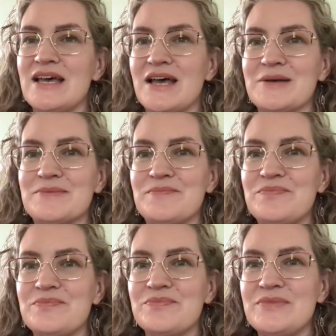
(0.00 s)
Um,
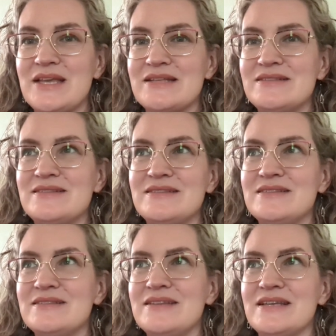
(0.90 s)
it
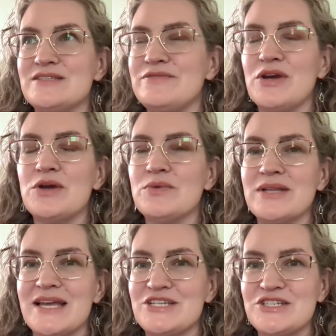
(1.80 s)
It's very
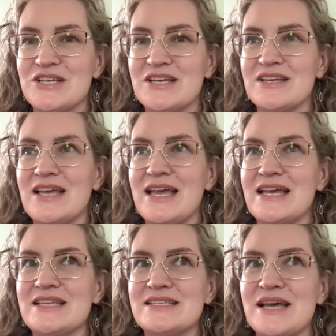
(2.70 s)
relational
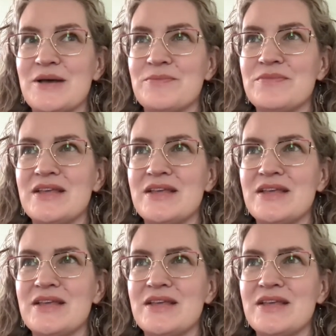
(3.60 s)
and uh,